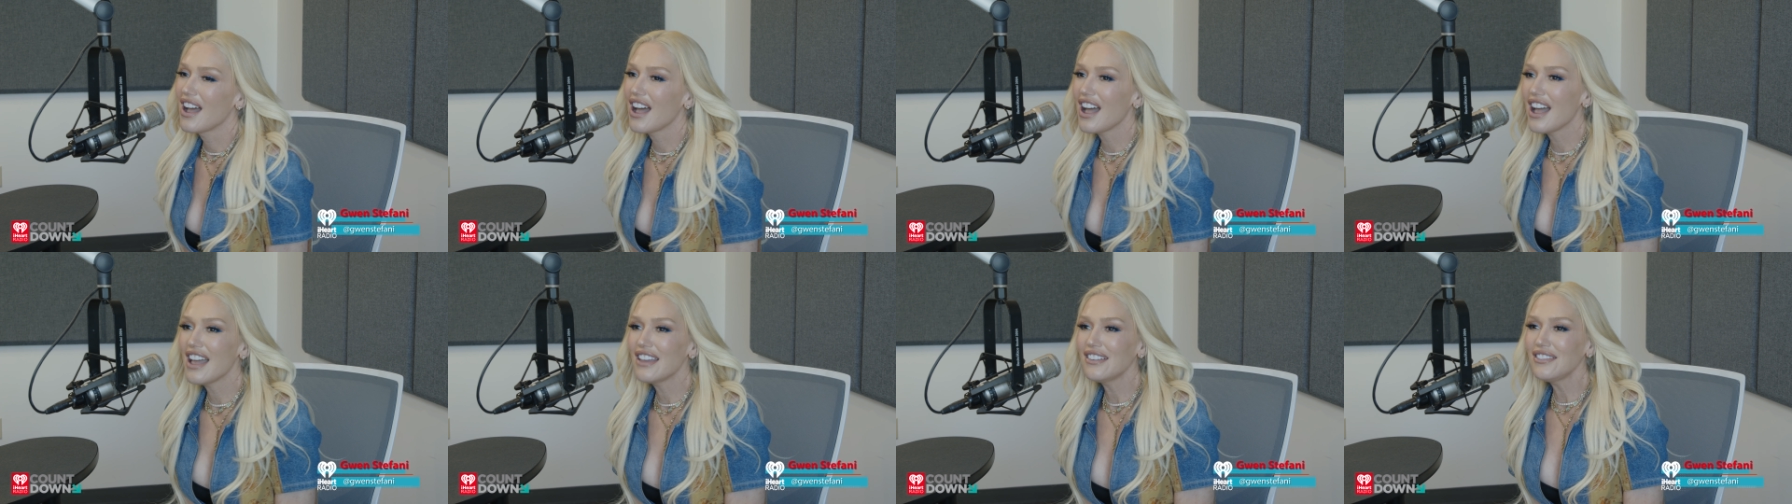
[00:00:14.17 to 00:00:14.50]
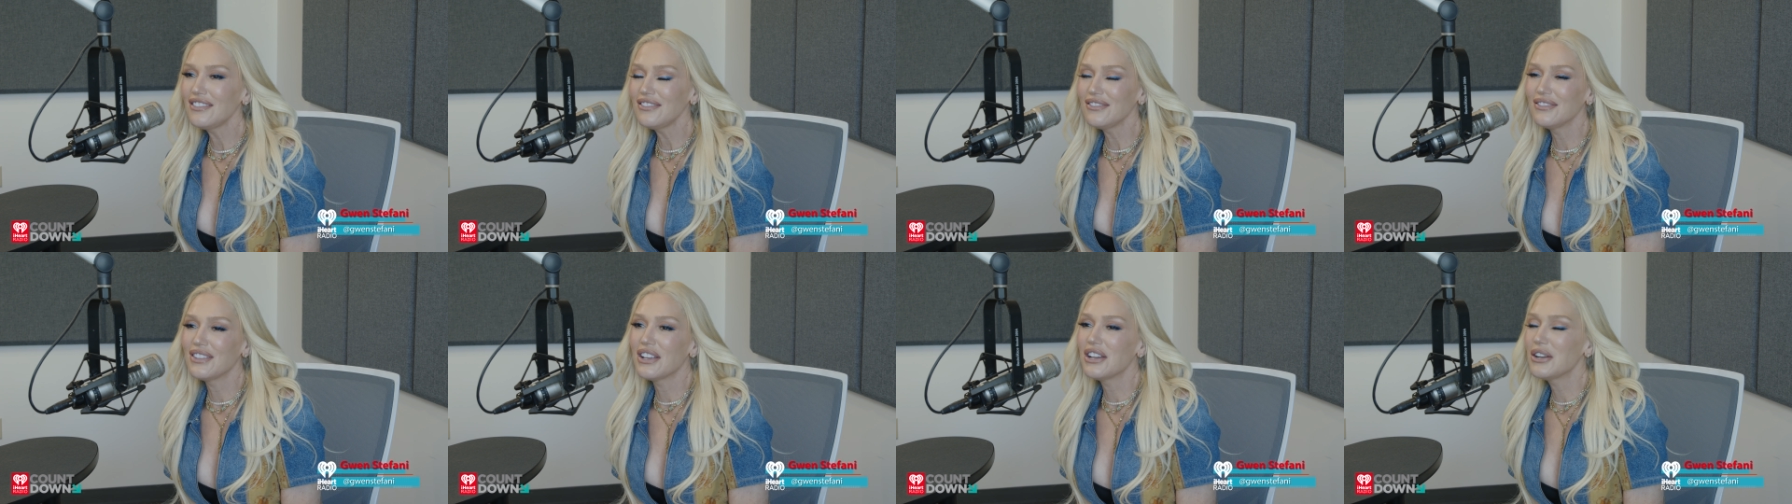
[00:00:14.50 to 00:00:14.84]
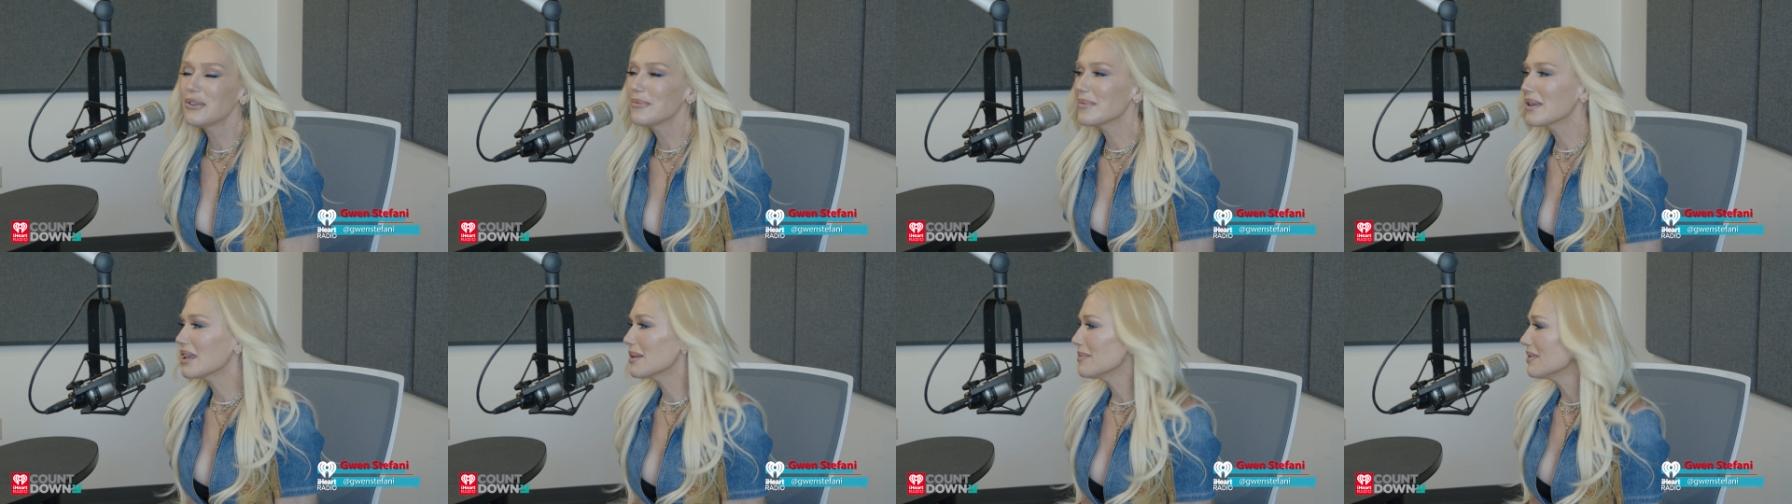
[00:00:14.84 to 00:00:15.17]
I don't
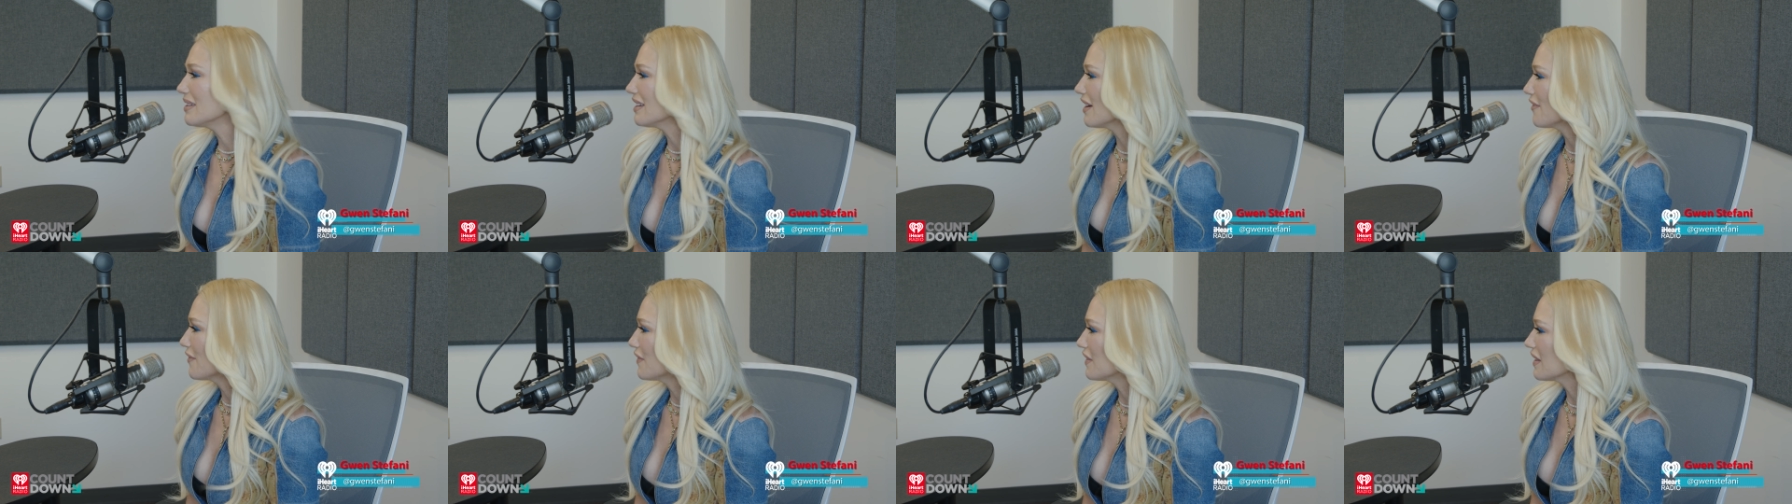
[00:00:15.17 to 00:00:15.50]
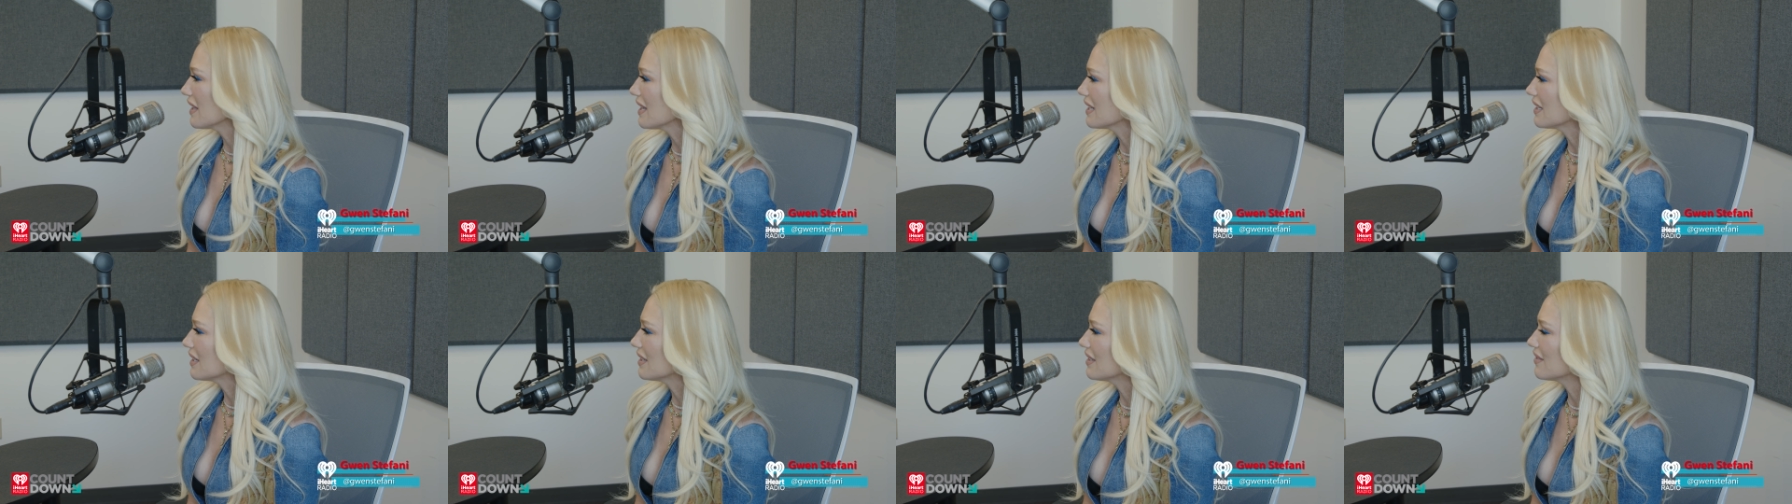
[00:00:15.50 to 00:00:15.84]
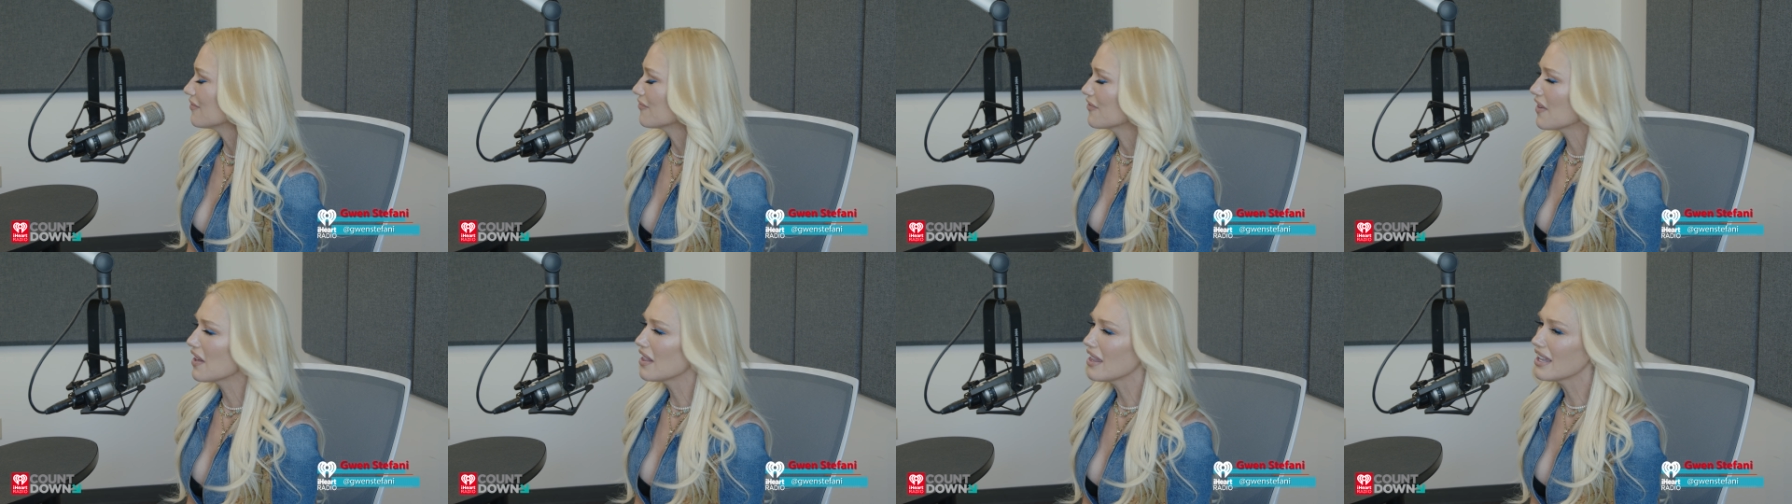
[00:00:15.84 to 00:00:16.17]
know. Maybe I feel like
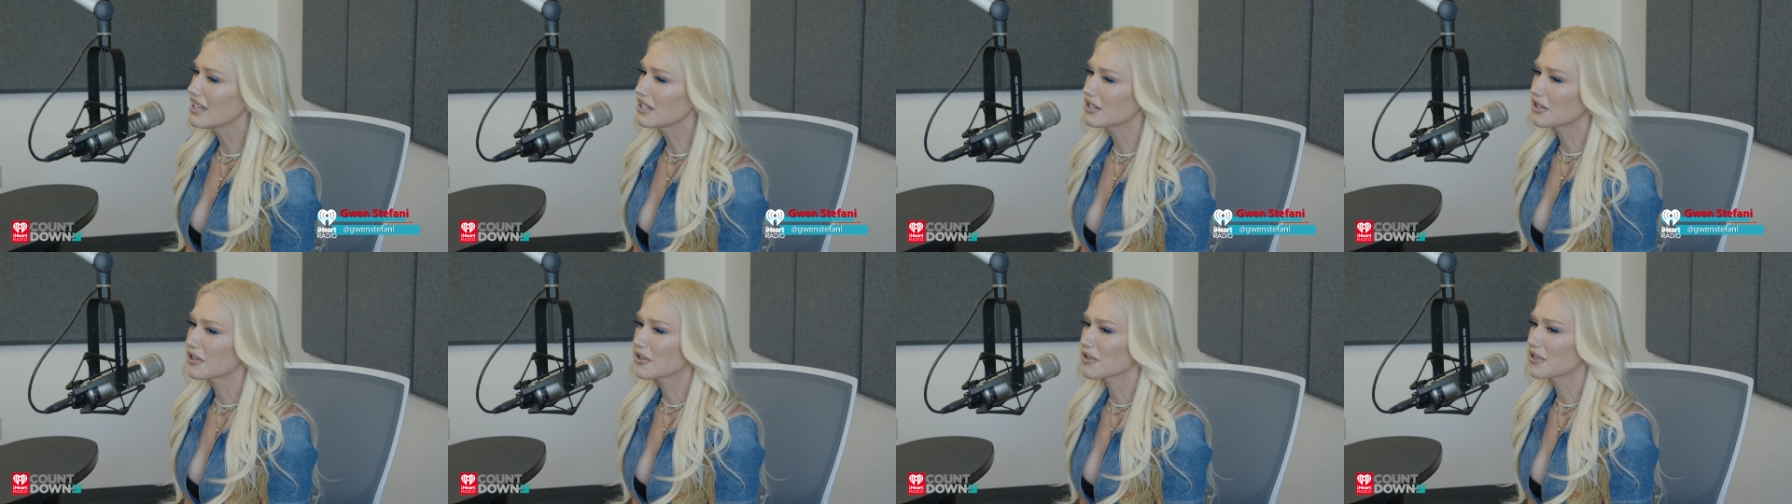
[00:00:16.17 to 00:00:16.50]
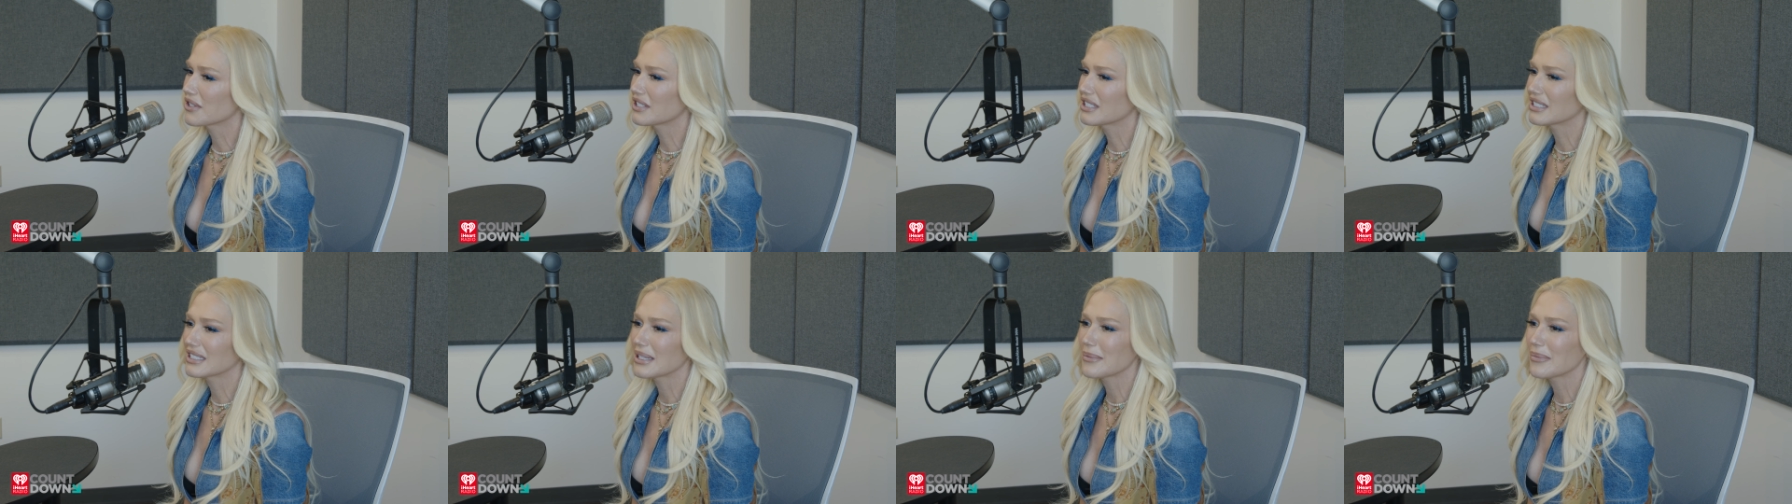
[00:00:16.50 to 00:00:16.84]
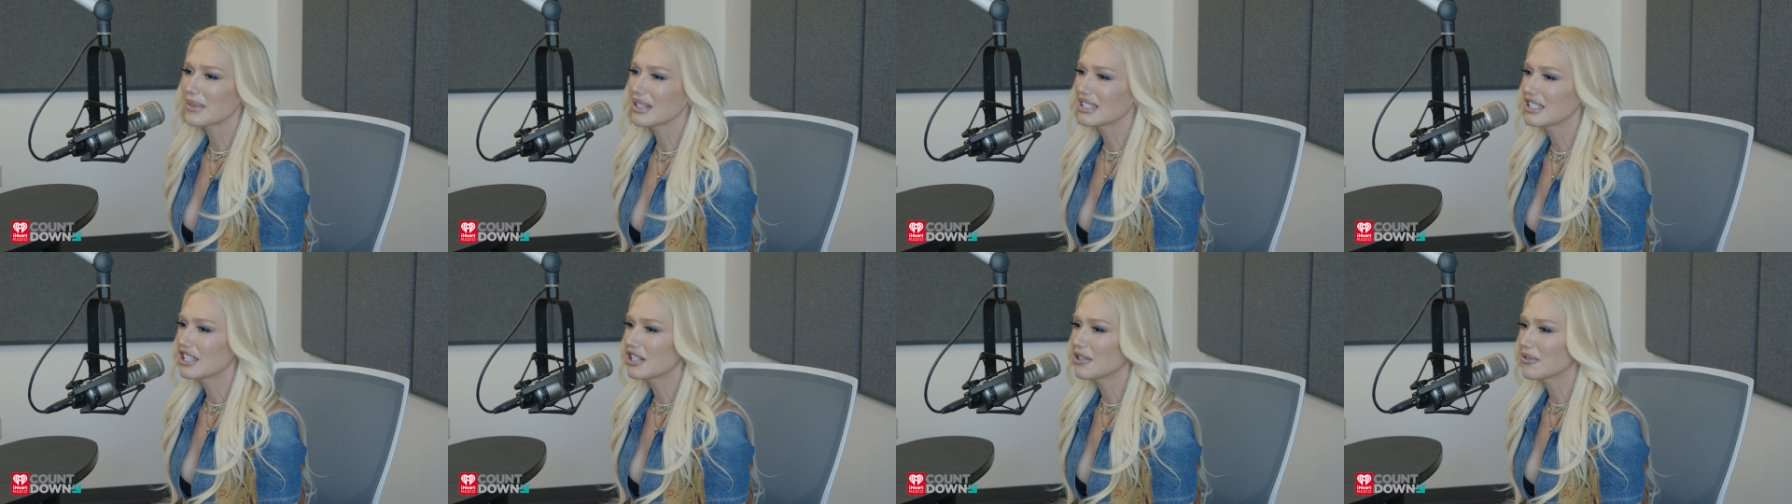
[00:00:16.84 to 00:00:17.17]
it felt like Chris
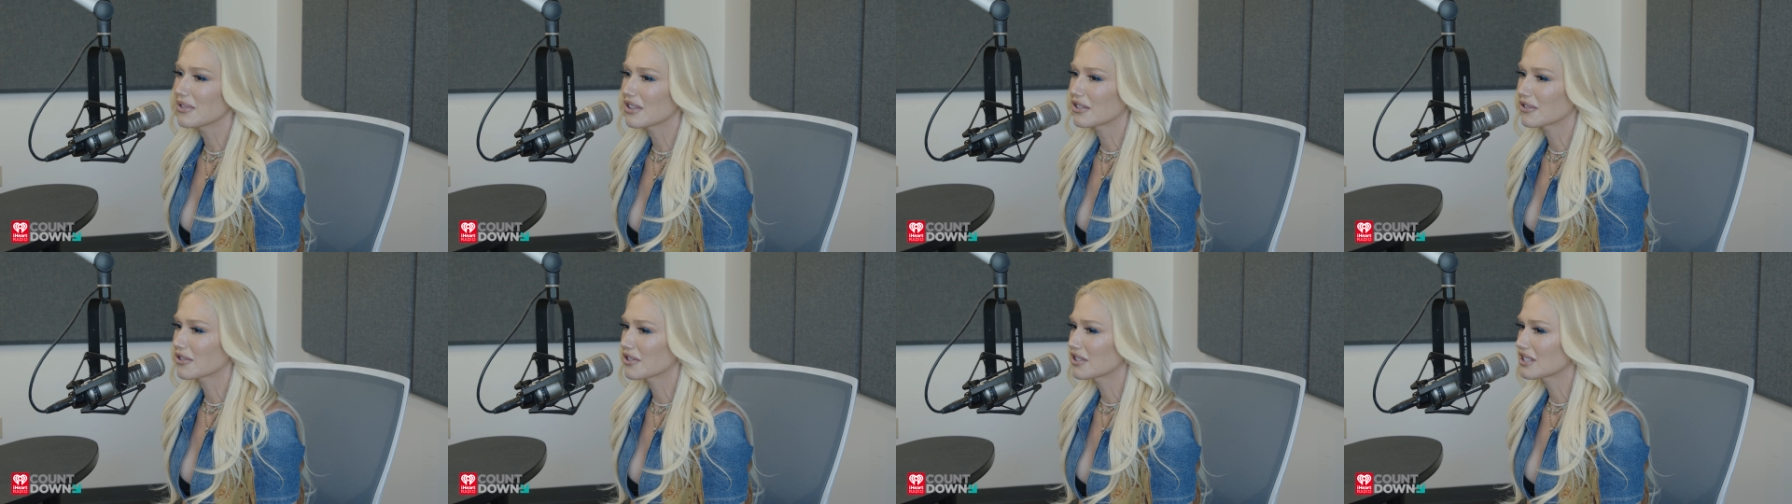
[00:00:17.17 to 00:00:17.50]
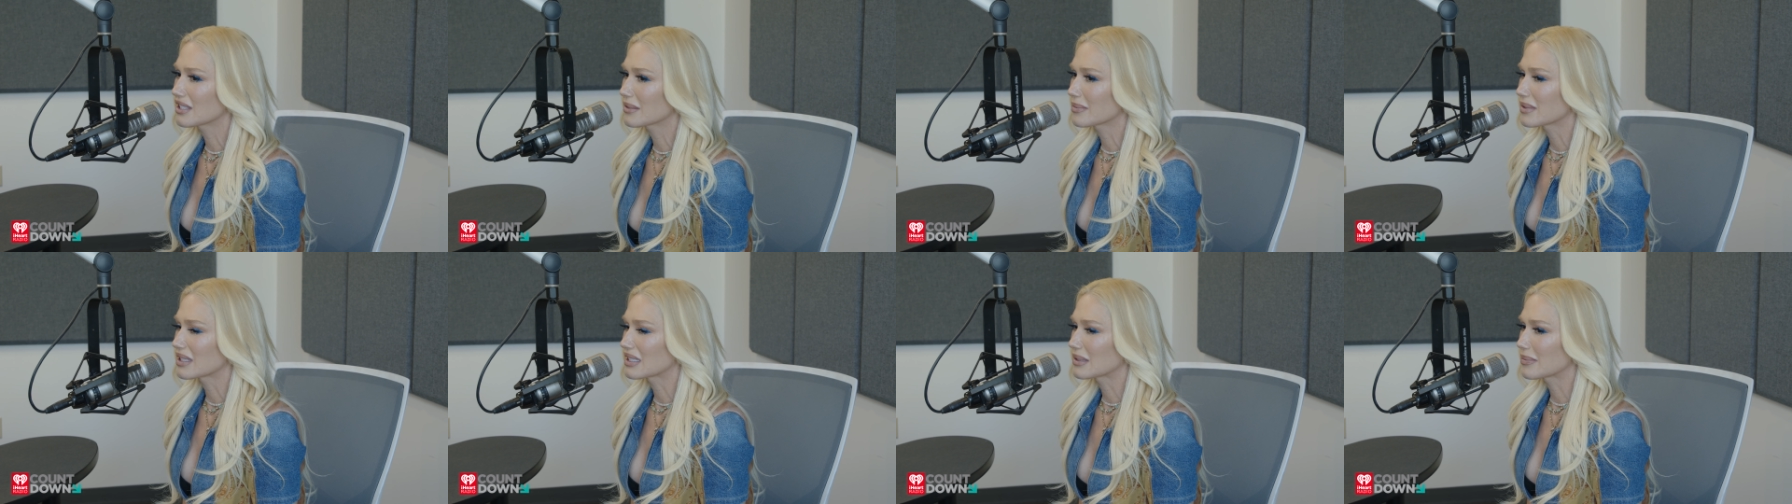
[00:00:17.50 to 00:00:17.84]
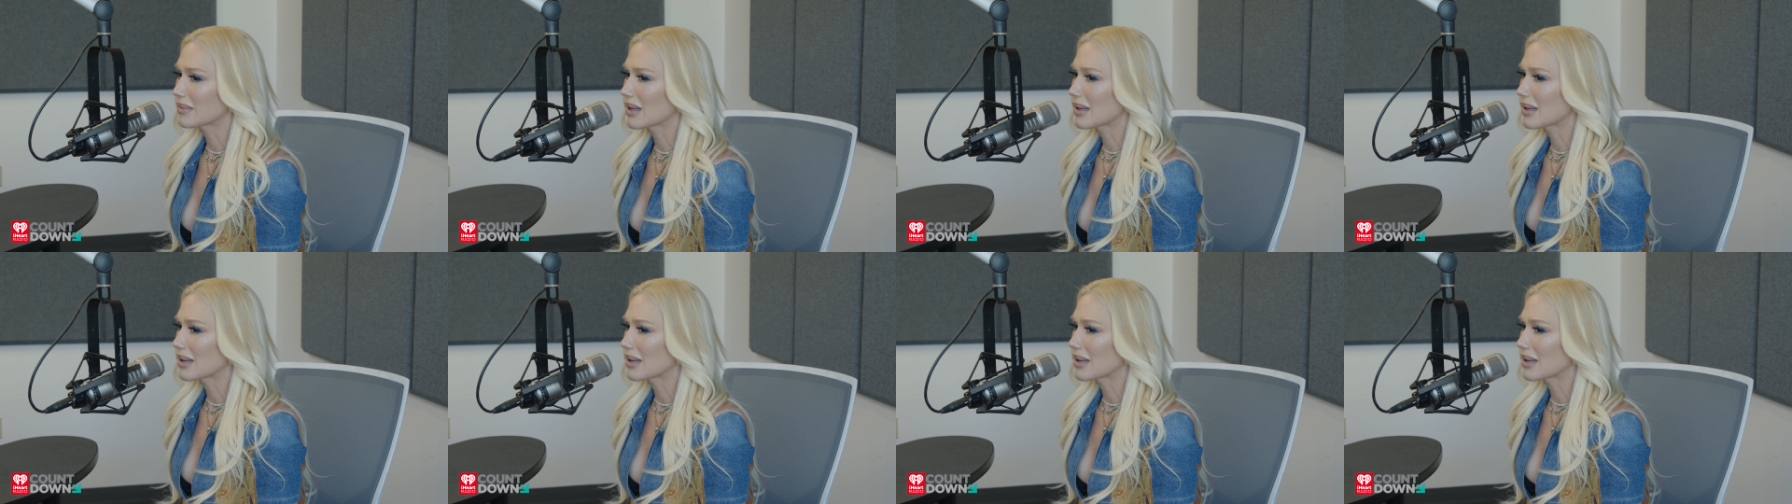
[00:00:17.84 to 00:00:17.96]
something to do with Christmas,